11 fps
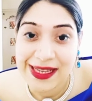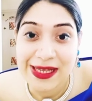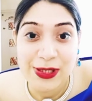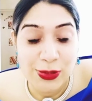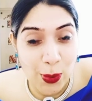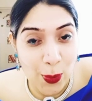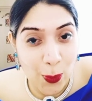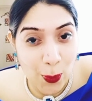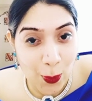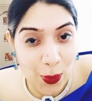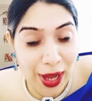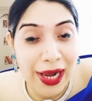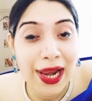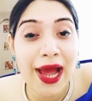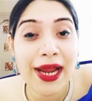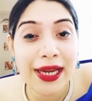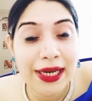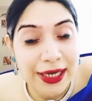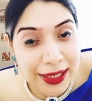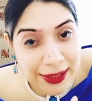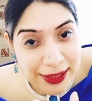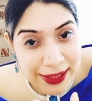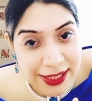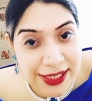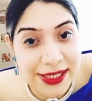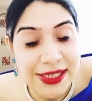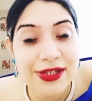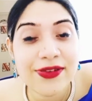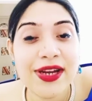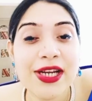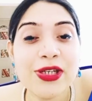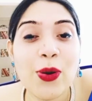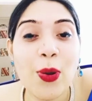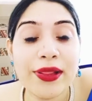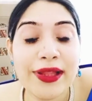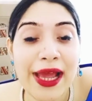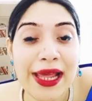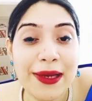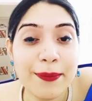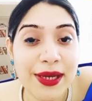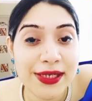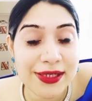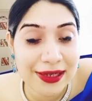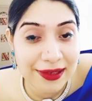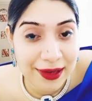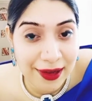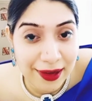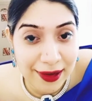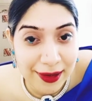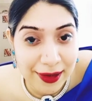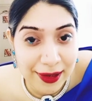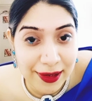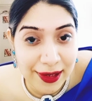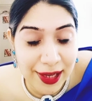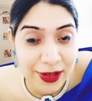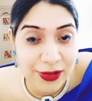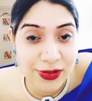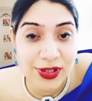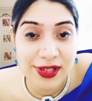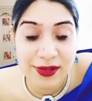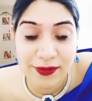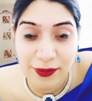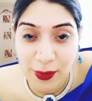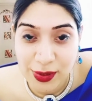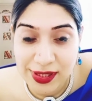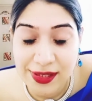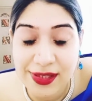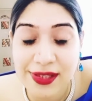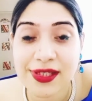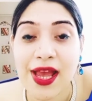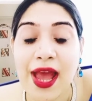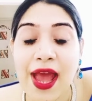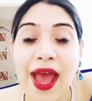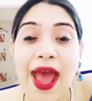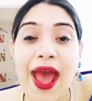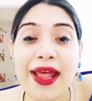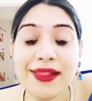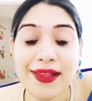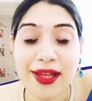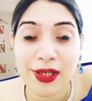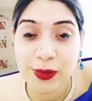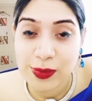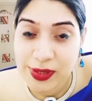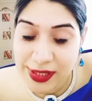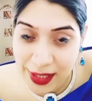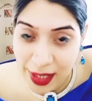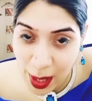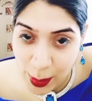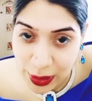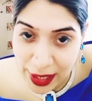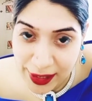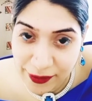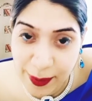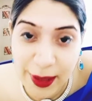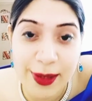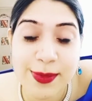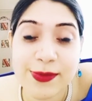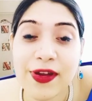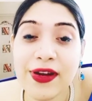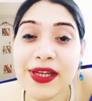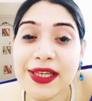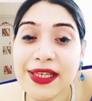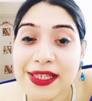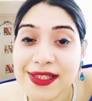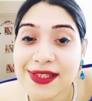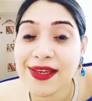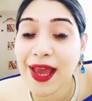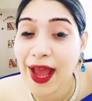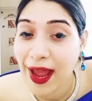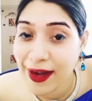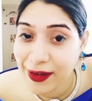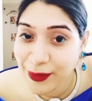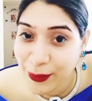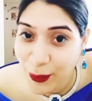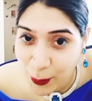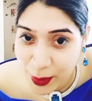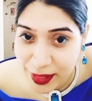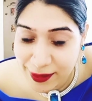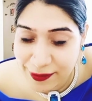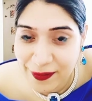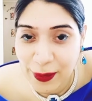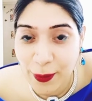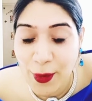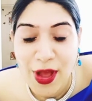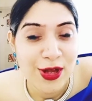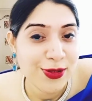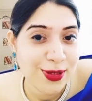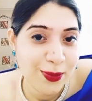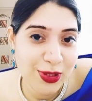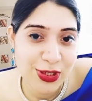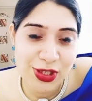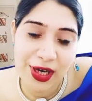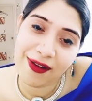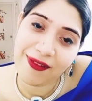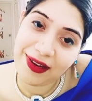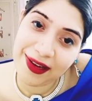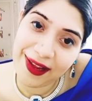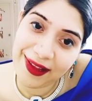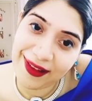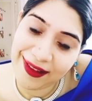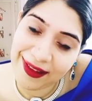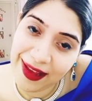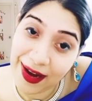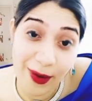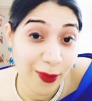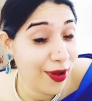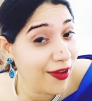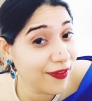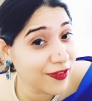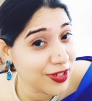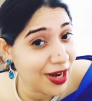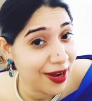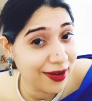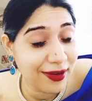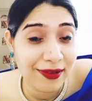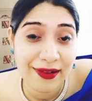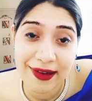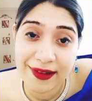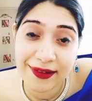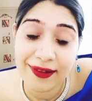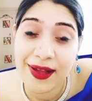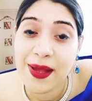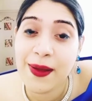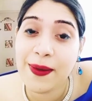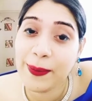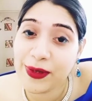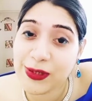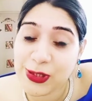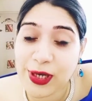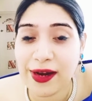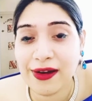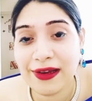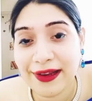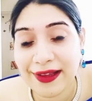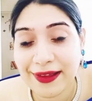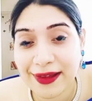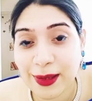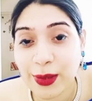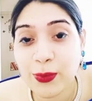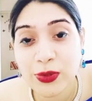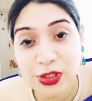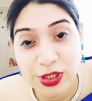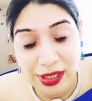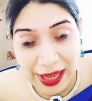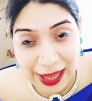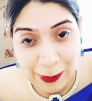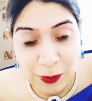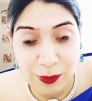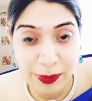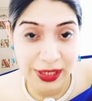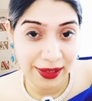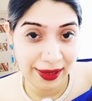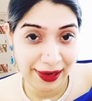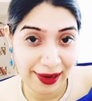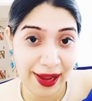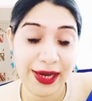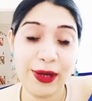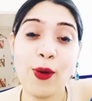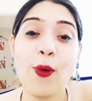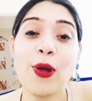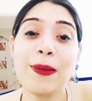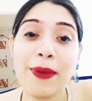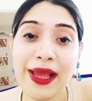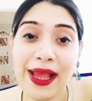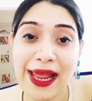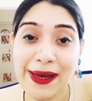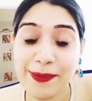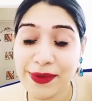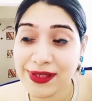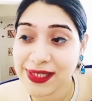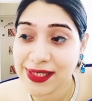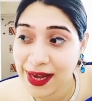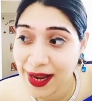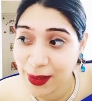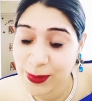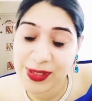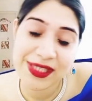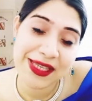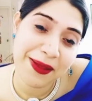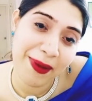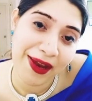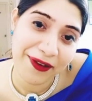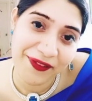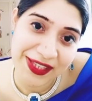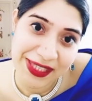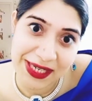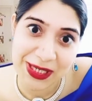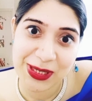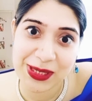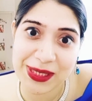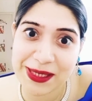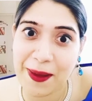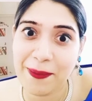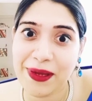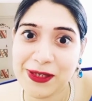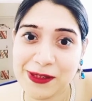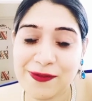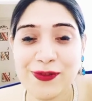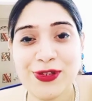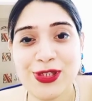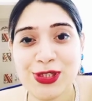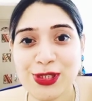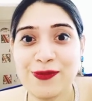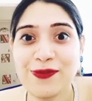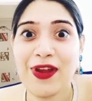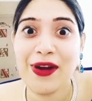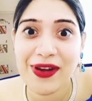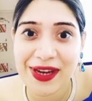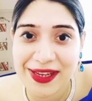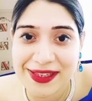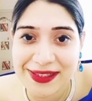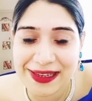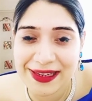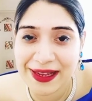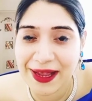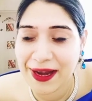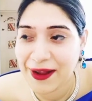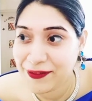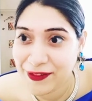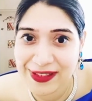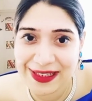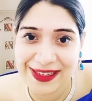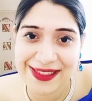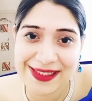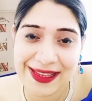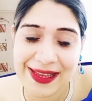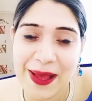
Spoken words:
So align, integrate all the elemental energies and forces, and then you see how life becomes very easy and you go with the flow. So I'm going to share a link again. I don't know if I've shared it earlier. I'm going to share a link here which helped me align all my elements, and I could see the manifestations coming into fruition very easily and effortlessly,